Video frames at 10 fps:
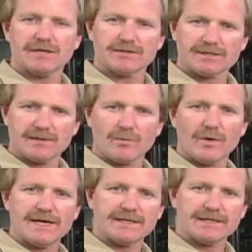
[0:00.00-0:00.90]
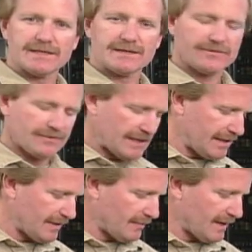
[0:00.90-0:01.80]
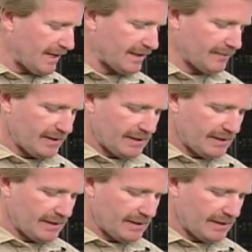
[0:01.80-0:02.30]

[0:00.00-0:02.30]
or some weight to get the fly to the bottom.